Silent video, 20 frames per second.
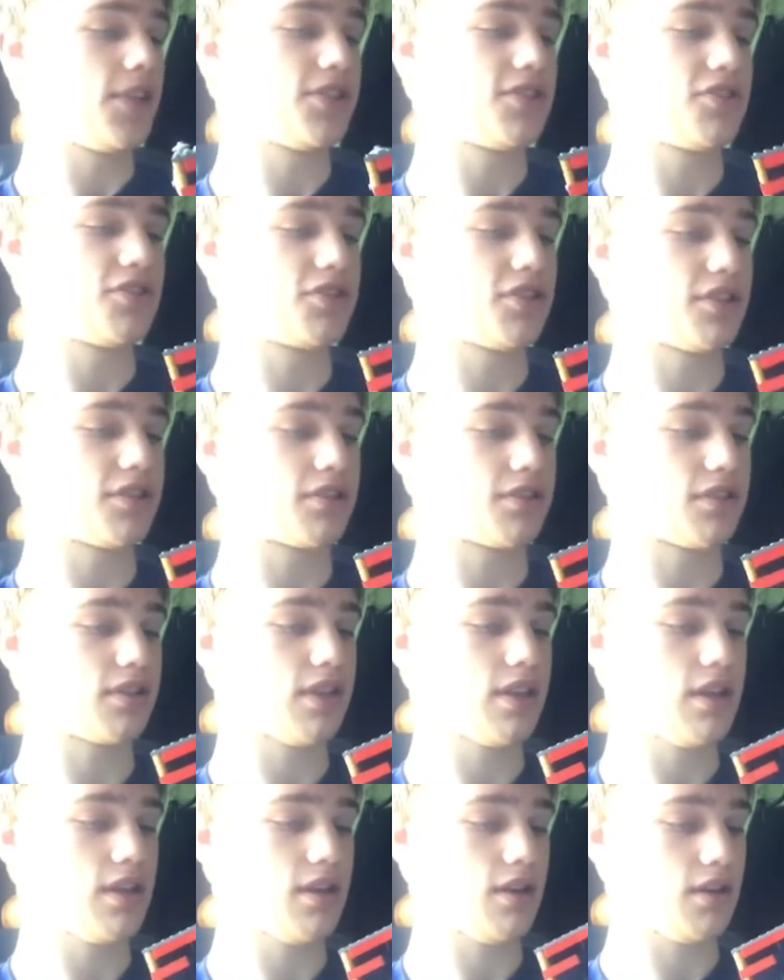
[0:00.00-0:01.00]
this is just
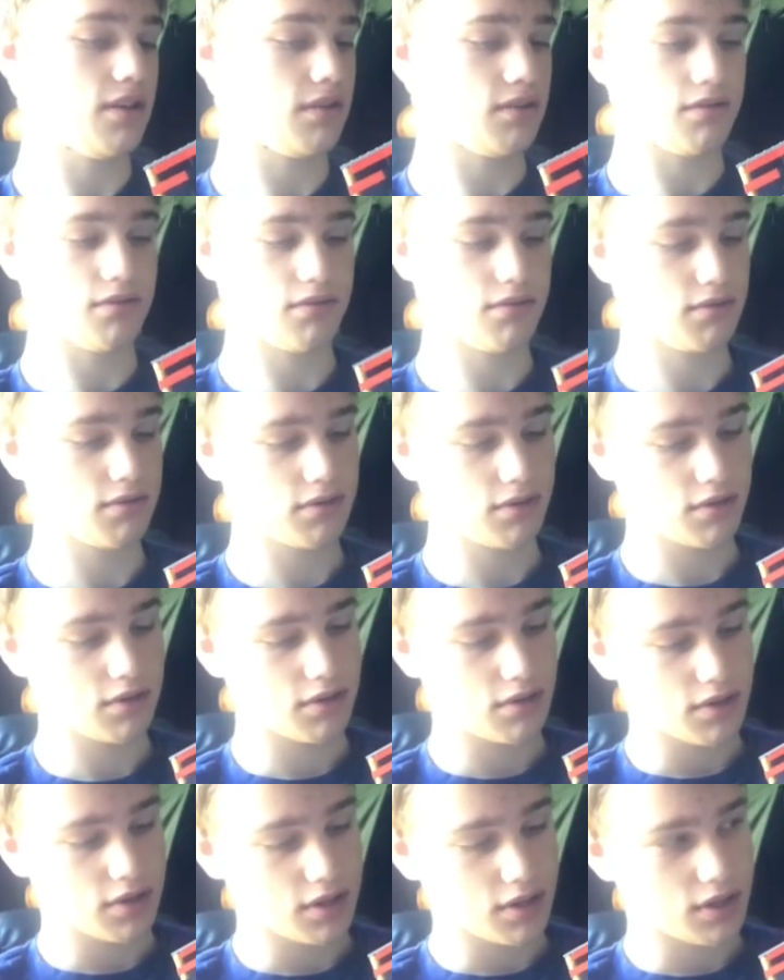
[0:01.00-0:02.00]
the uh,
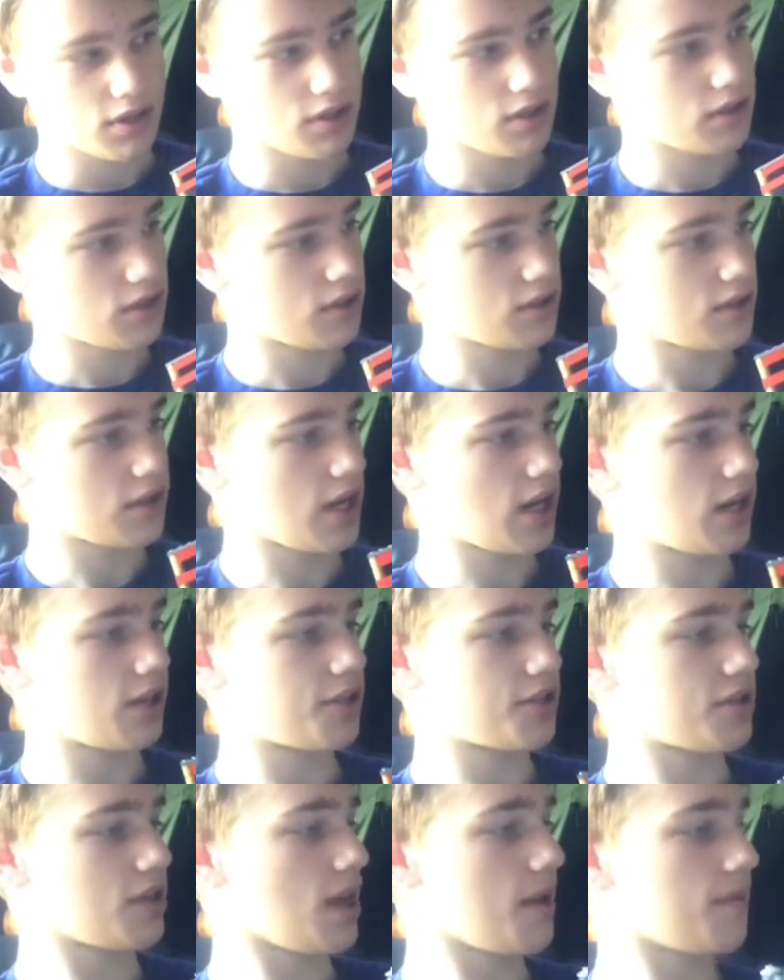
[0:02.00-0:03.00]

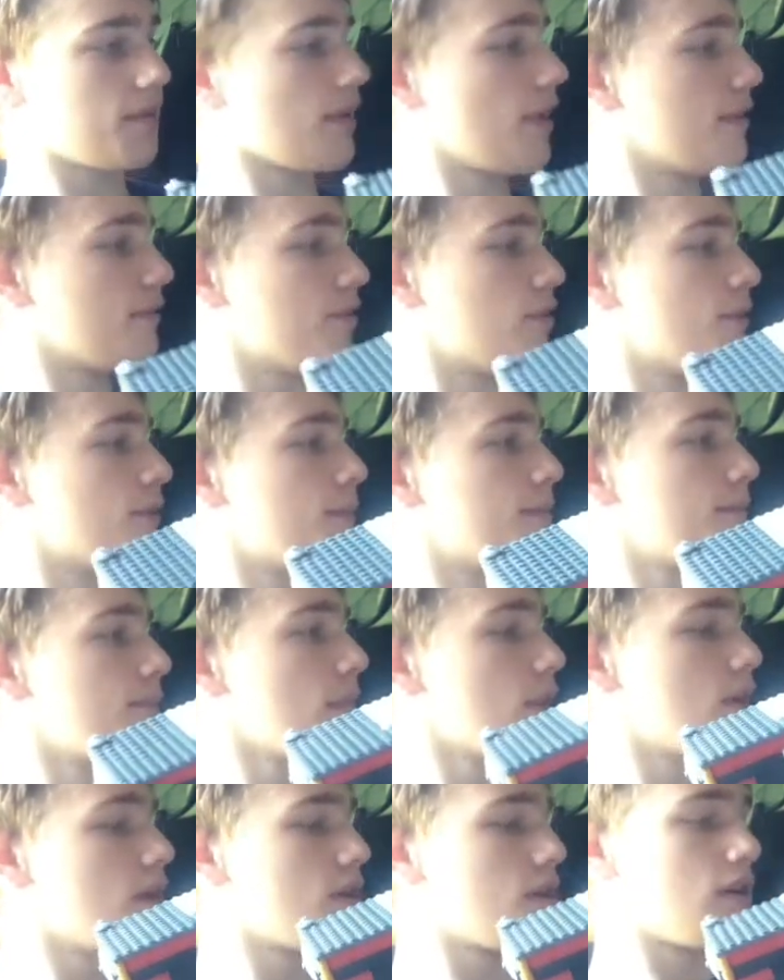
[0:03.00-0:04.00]
standard sniper rifle.
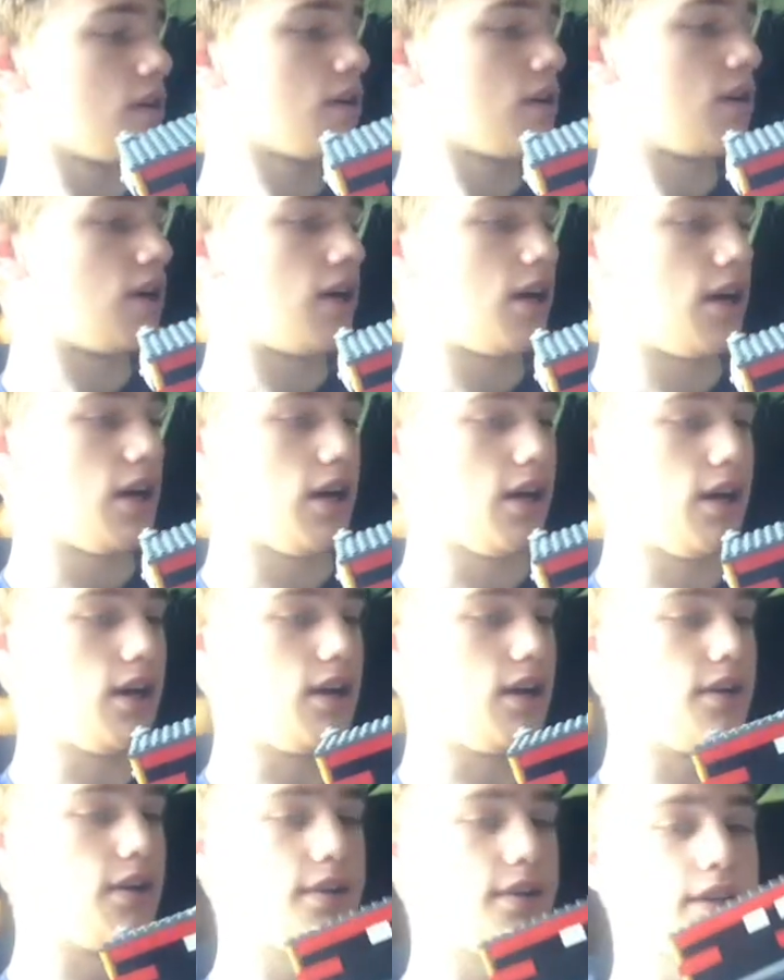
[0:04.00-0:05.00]
Uh,
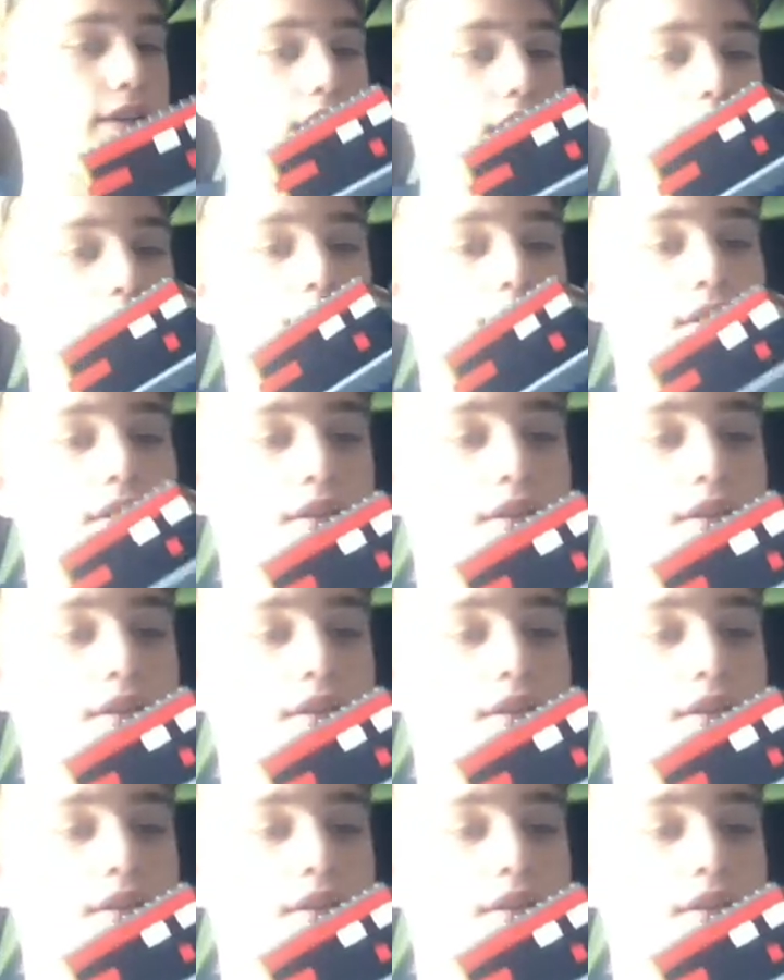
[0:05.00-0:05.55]
got